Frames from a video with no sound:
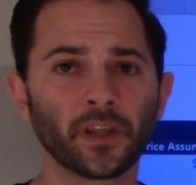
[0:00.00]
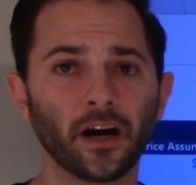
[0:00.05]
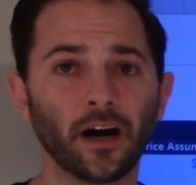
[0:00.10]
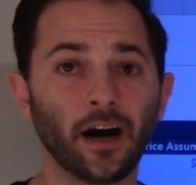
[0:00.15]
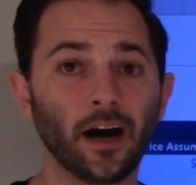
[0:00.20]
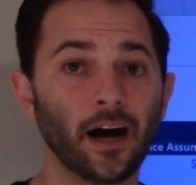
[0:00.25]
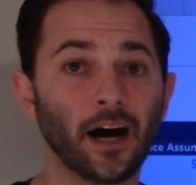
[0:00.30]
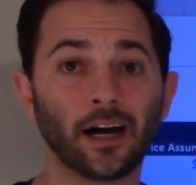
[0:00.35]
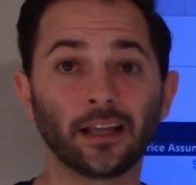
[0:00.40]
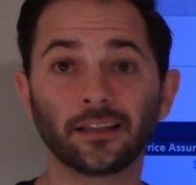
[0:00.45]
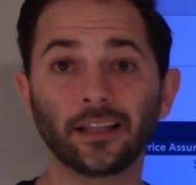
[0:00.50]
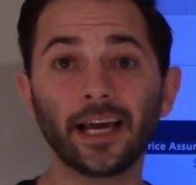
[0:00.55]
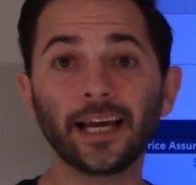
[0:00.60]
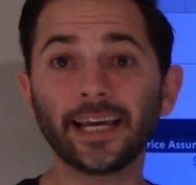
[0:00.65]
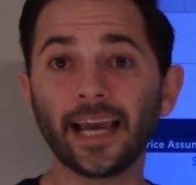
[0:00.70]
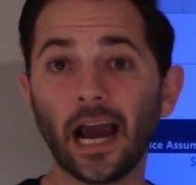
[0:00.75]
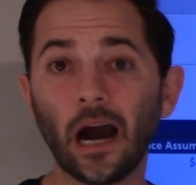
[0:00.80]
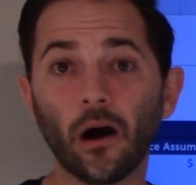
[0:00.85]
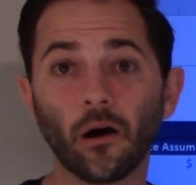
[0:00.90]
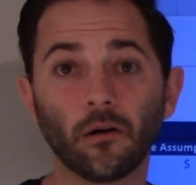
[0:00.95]
I like
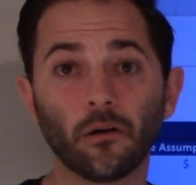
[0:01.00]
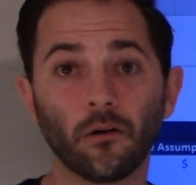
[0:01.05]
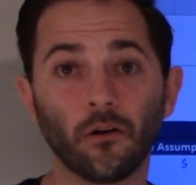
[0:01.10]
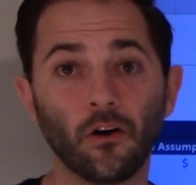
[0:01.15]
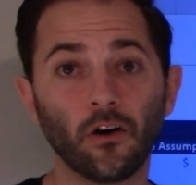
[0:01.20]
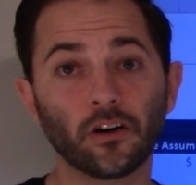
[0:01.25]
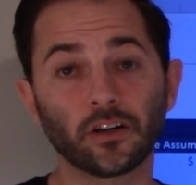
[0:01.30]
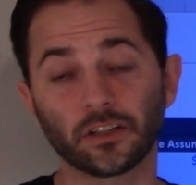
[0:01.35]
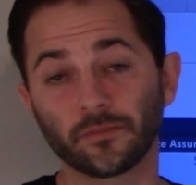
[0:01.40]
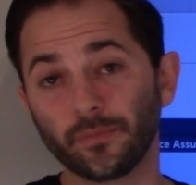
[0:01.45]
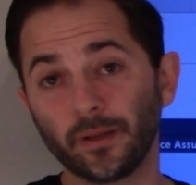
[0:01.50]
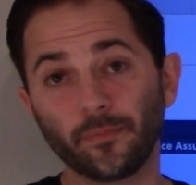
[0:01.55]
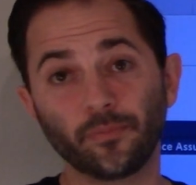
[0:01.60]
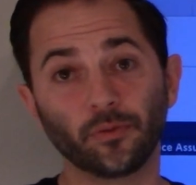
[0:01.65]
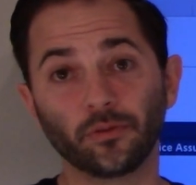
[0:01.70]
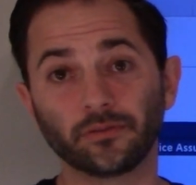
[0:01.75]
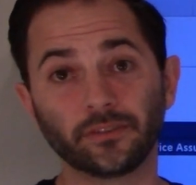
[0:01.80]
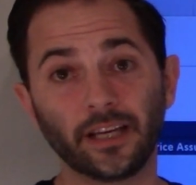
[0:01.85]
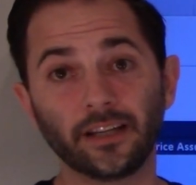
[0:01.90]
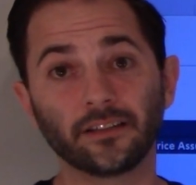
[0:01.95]
alcohol because
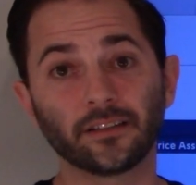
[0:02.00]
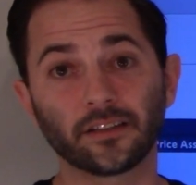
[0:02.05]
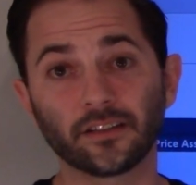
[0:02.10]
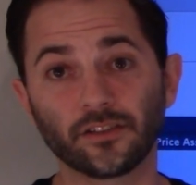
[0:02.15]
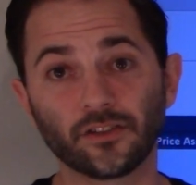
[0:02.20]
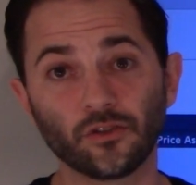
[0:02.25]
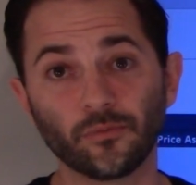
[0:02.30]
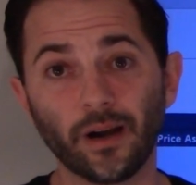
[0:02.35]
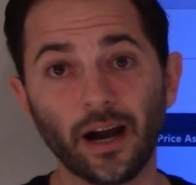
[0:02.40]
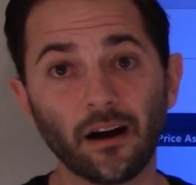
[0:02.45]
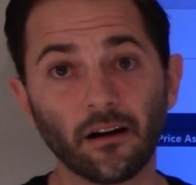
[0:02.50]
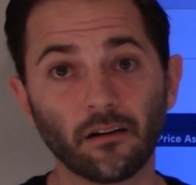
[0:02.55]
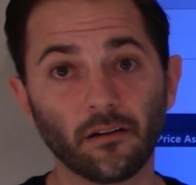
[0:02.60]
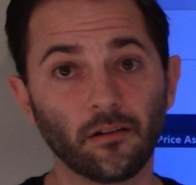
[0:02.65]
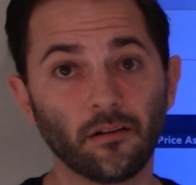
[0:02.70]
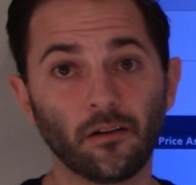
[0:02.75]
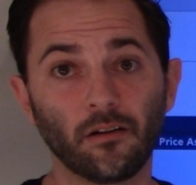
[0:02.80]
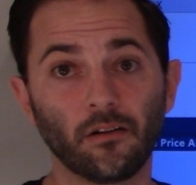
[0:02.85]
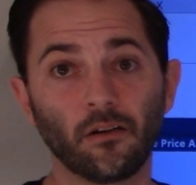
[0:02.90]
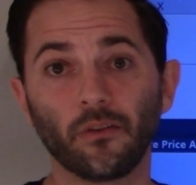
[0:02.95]
people tend to consume
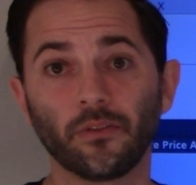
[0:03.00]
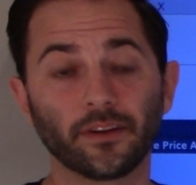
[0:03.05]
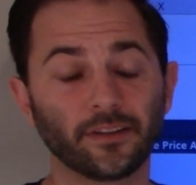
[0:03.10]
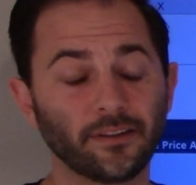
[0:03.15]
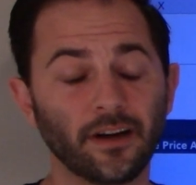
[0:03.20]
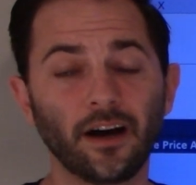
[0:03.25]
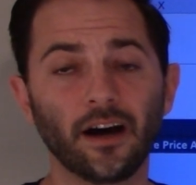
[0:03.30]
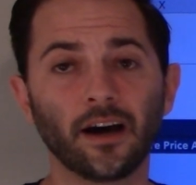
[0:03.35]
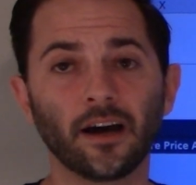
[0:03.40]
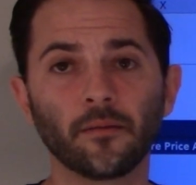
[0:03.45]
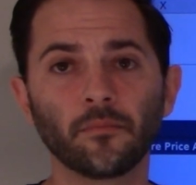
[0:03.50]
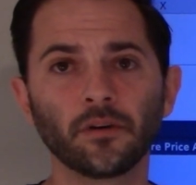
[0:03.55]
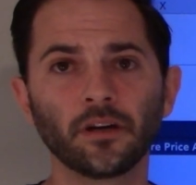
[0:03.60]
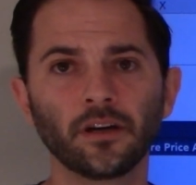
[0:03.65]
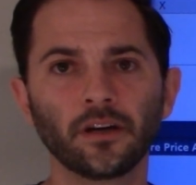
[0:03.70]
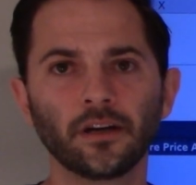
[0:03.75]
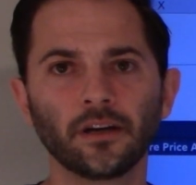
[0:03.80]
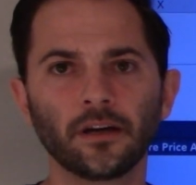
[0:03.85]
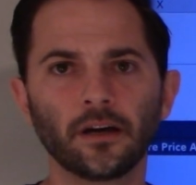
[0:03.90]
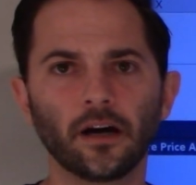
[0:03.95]
alcohol all the time.
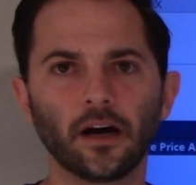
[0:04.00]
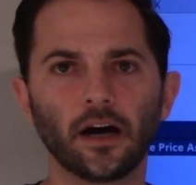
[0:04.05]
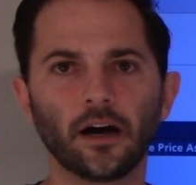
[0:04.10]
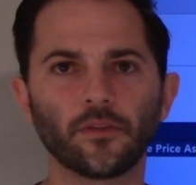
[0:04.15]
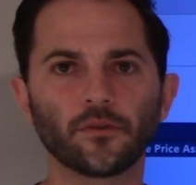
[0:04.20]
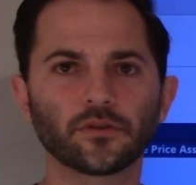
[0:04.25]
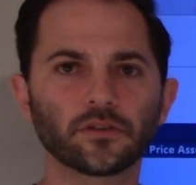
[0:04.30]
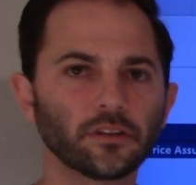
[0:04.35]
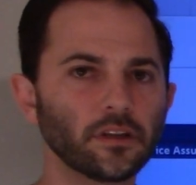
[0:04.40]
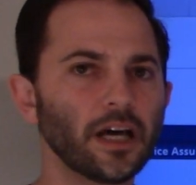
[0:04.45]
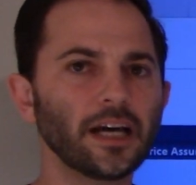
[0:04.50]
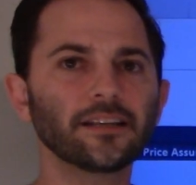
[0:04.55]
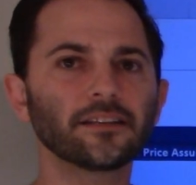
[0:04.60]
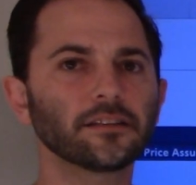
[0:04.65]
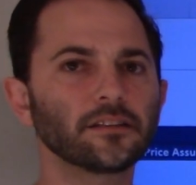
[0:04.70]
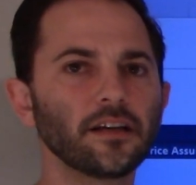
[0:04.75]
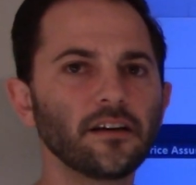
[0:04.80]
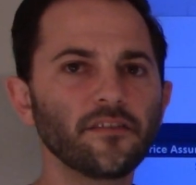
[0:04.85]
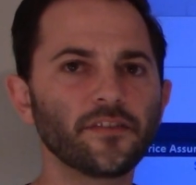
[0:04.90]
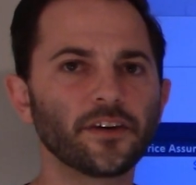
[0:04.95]
There's a lot to
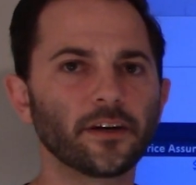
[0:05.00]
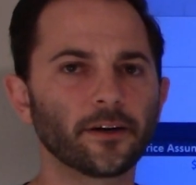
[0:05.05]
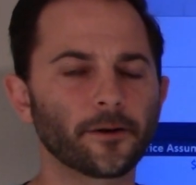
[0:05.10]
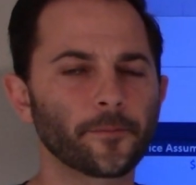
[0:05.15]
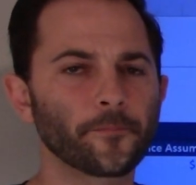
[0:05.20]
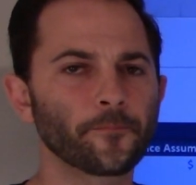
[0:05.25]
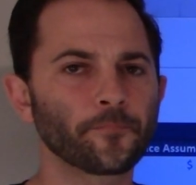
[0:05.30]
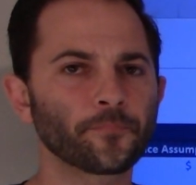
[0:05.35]
love here.